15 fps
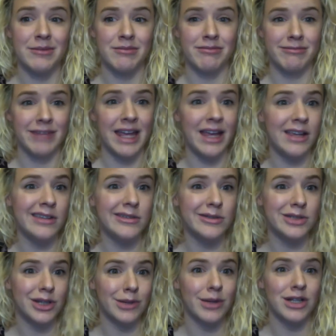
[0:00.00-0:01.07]
Thank you
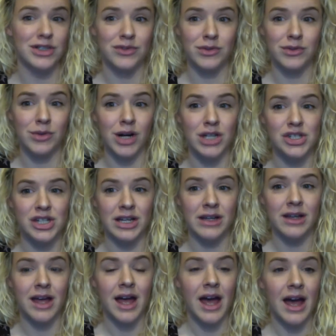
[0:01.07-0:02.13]
so much for
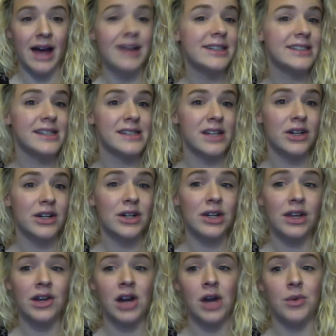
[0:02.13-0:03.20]
watching. As I said
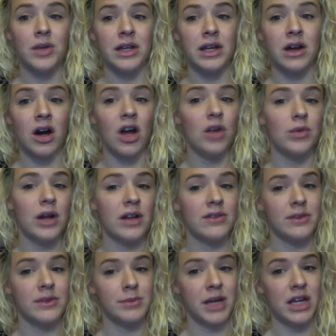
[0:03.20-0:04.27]
earlier, I will link all
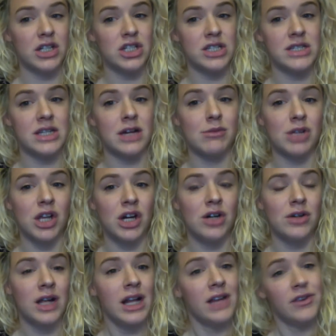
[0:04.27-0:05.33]
relevant pages down
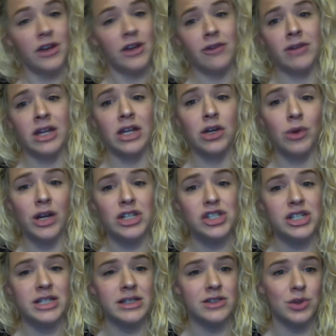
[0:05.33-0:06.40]
below. If you have any
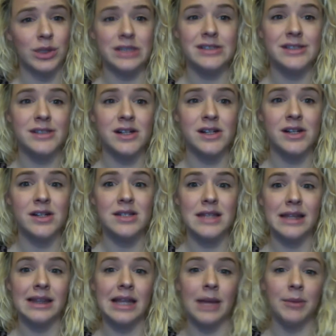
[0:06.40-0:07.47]
questions or concerns,
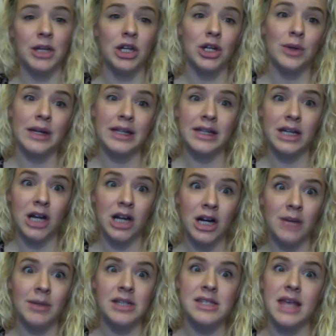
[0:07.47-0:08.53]
let me know in the
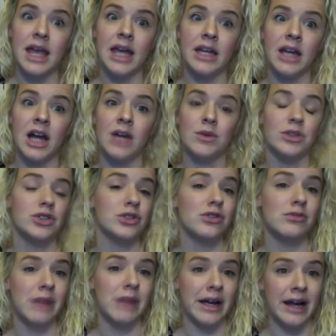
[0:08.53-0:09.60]
comments and I will
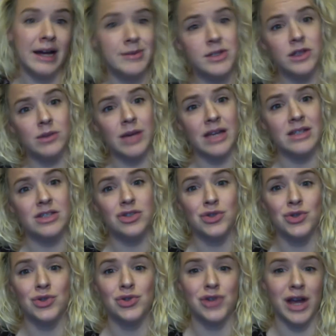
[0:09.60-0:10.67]
do my absolute best
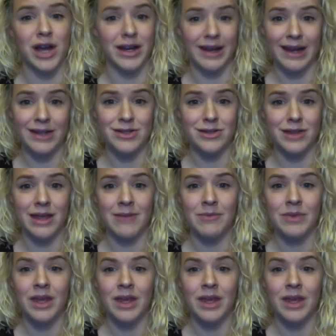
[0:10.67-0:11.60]
to try to answer them.